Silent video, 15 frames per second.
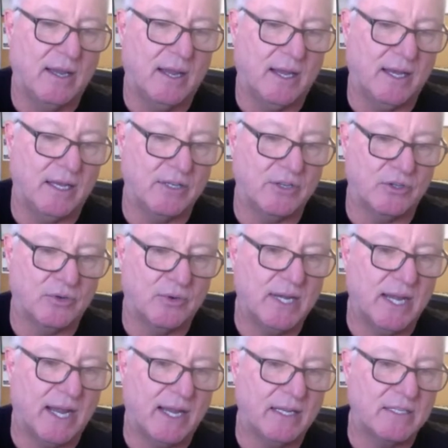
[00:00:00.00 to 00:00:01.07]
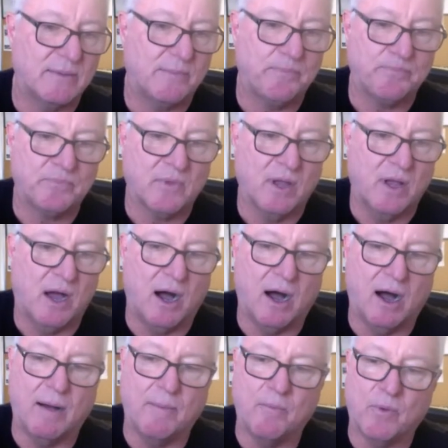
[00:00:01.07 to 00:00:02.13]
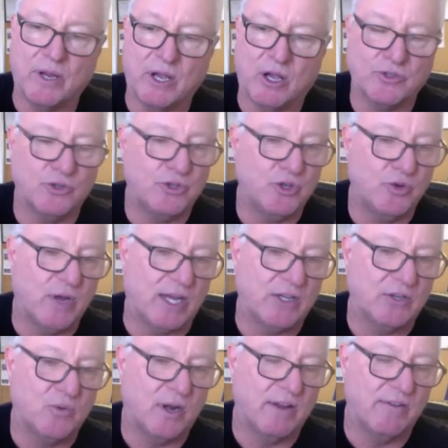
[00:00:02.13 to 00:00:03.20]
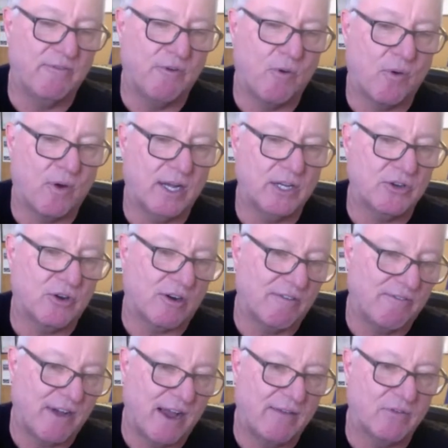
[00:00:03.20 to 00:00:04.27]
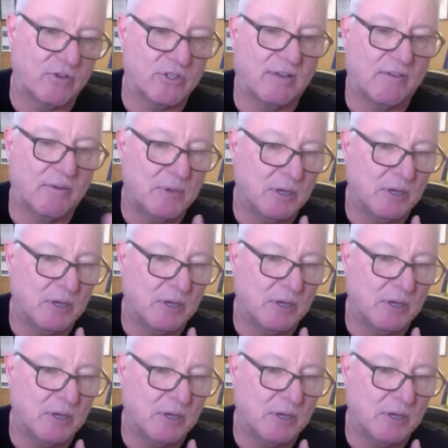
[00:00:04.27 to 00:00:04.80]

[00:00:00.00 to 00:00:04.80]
inch and 3/8. We also do a 24-inch or a 507